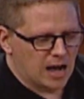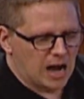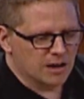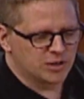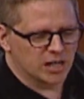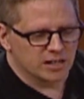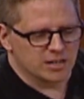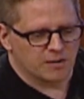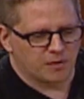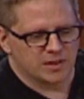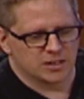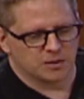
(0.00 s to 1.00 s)
I've done
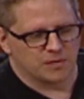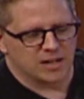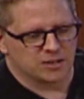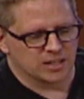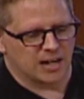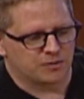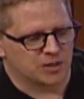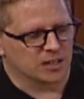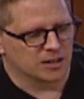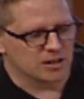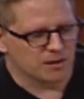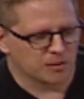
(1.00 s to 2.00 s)
enough of these events and I've seen
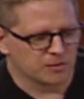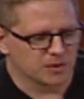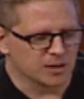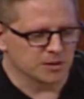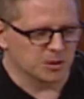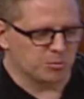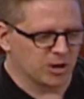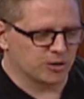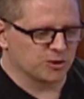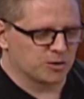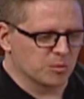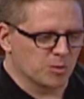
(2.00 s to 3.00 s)
enough of the
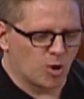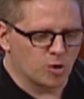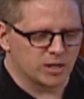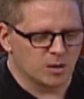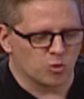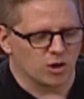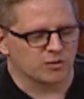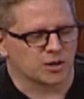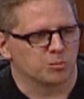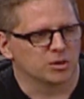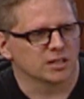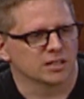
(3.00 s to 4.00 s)
pictures from the podium where I've
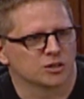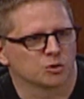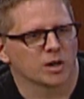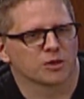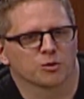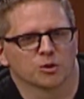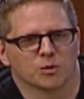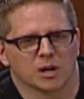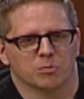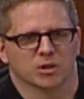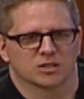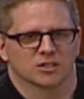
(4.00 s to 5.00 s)
completely sweat
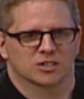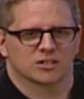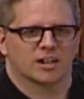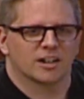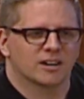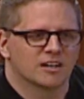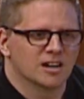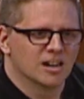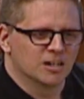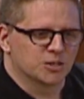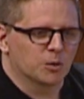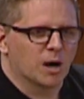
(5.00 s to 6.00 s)
through business attire.
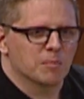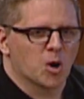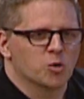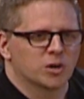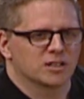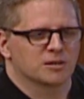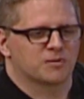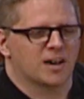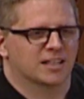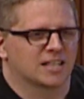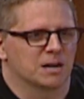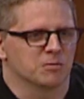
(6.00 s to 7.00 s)
So I'm owning the
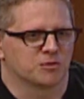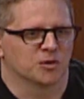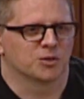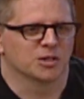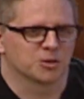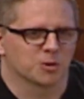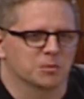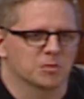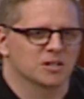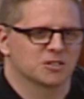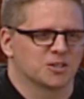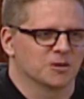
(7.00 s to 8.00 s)
fact that I'm a filthy sweat
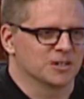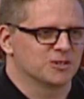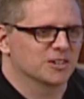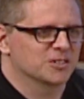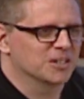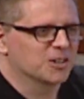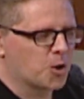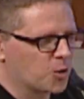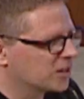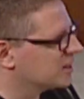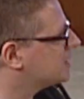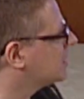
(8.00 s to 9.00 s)
monster and dressing
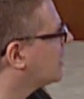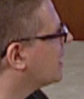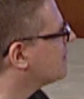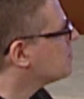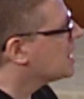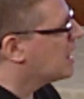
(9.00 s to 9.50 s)
accordingly today.